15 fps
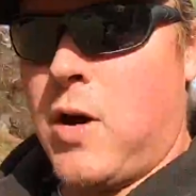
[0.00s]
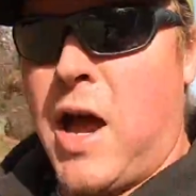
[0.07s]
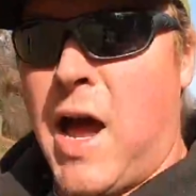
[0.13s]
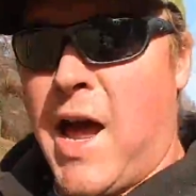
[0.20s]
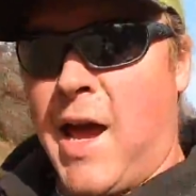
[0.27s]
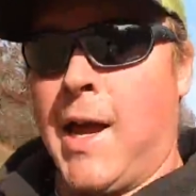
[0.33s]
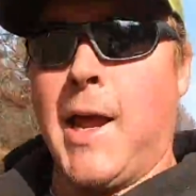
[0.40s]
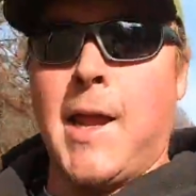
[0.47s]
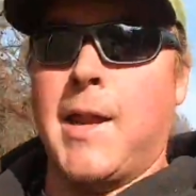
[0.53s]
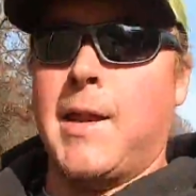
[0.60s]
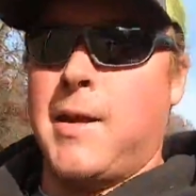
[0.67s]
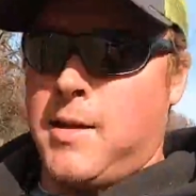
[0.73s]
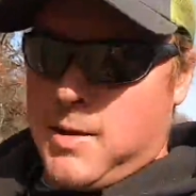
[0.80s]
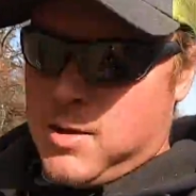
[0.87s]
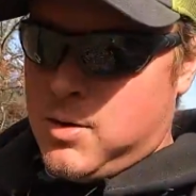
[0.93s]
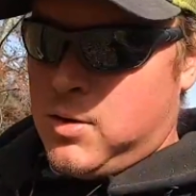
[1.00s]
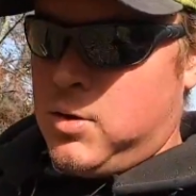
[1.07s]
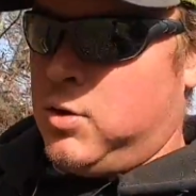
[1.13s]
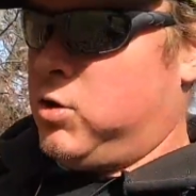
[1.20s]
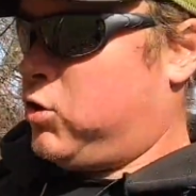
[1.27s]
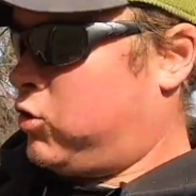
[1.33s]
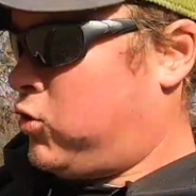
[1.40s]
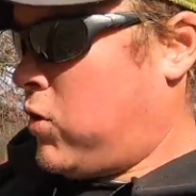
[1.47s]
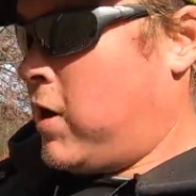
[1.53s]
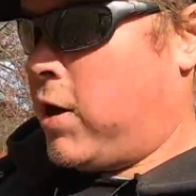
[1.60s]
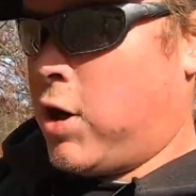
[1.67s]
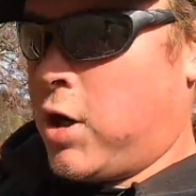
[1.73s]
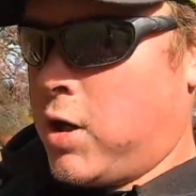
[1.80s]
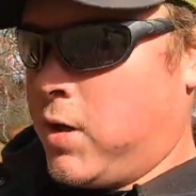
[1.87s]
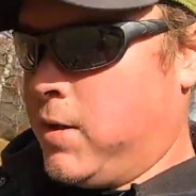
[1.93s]
right hand
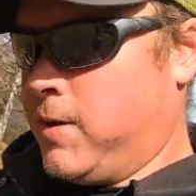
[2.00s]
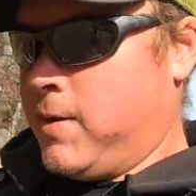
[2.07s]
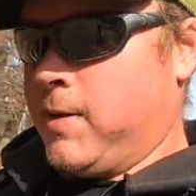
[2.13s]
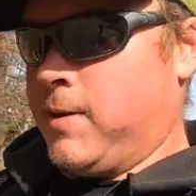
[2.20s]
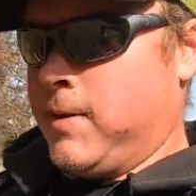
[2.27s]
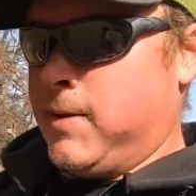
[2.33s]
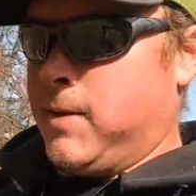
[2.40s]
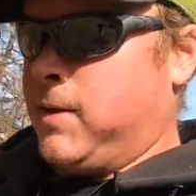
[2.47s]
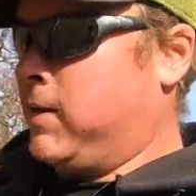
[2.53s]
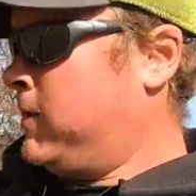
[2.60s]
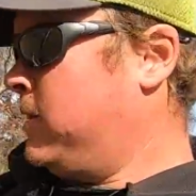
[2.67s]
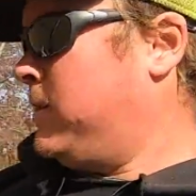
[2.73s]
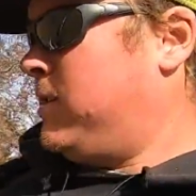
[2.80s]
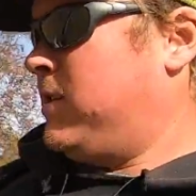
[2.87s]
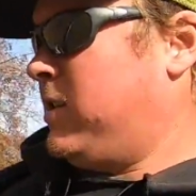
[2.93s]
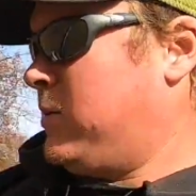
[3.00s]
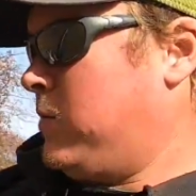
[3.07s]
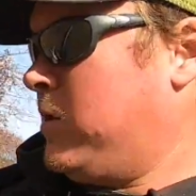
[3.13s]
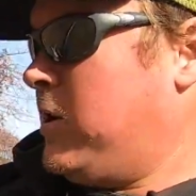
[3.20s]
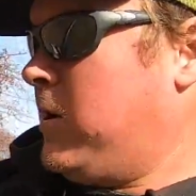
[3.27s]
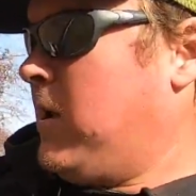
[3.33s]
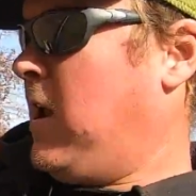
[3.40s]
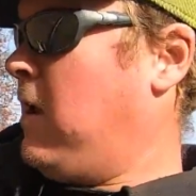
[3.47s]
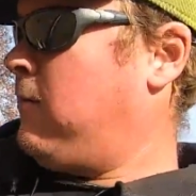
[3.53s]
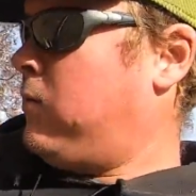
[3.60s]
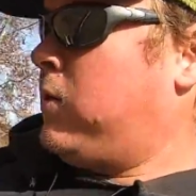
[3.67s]
trigger. This one doesn't have